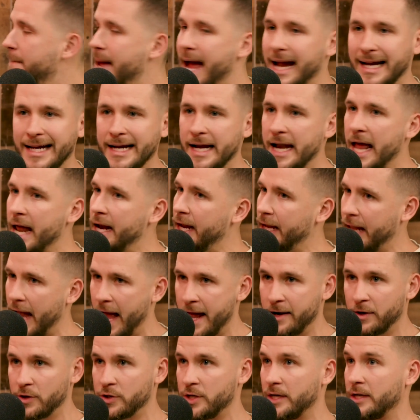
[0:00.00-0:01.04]
magnetic
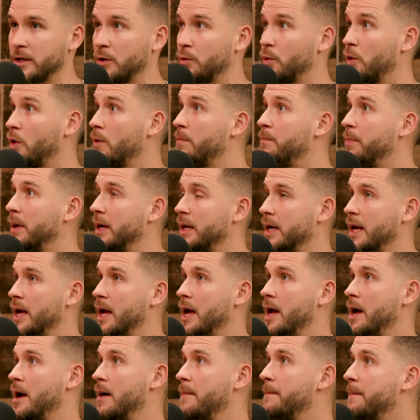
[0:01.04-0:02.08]
energy into the world. But
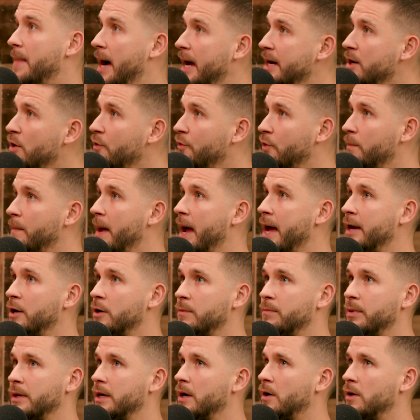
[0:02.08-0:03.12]
mind over matter,
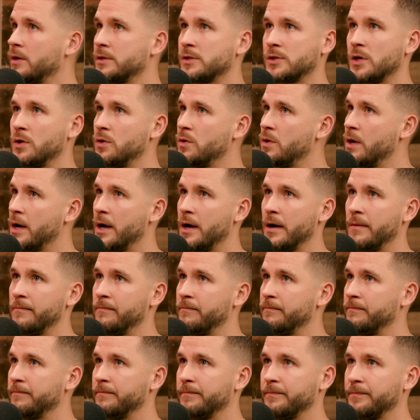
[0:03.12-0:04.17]
but
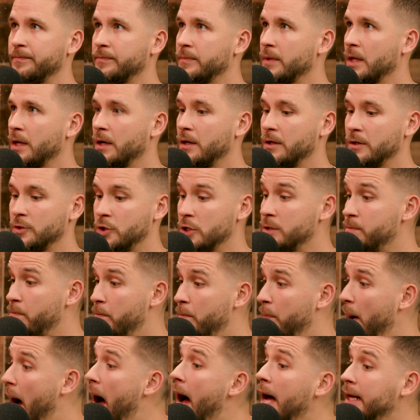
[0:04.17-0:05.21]
also
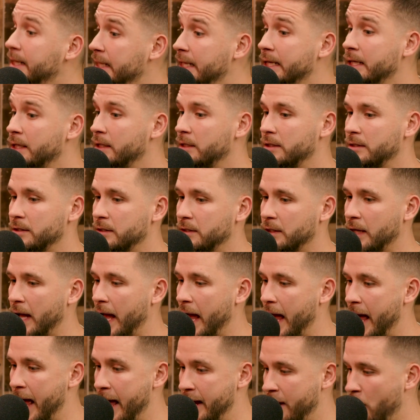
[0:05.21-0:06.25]
just body
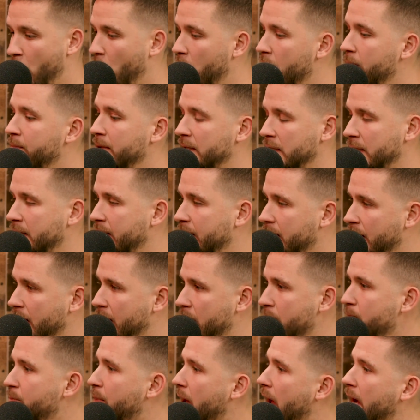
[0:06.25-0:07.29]
and our ability to
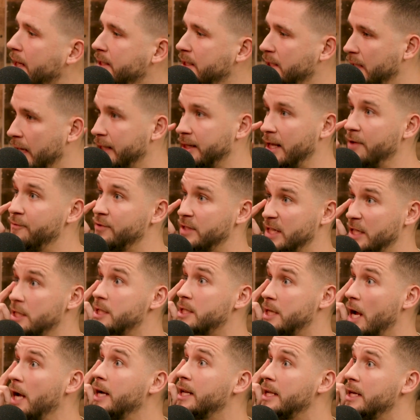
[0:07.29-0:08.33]
impact it. Like they've
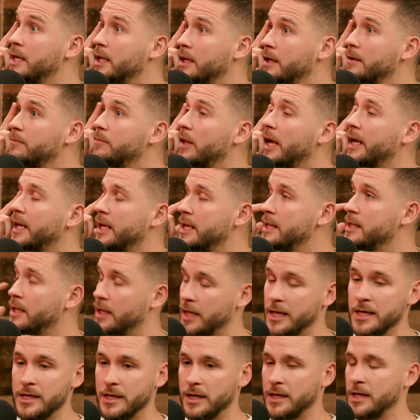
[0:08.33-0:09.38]
studied him. Like
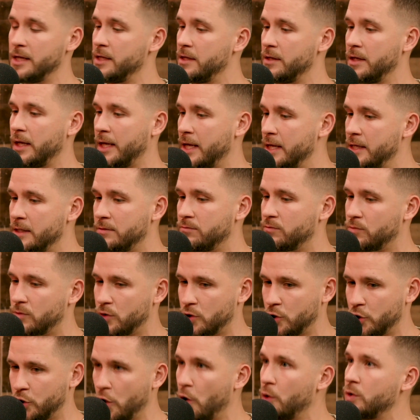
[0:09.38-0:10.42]
he
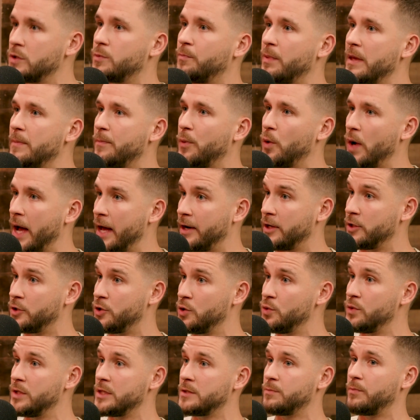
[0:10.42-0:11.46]
shows people how to
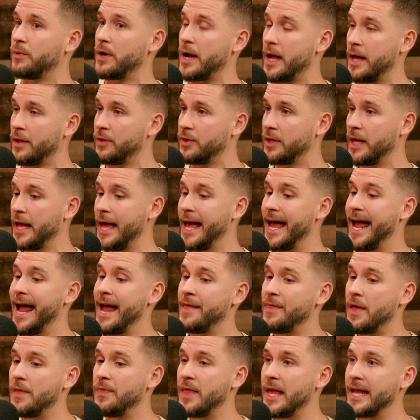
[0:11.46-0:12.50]
do this breath,
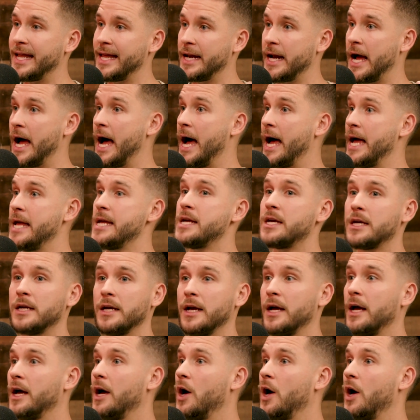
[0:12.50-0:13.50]
and then they can hike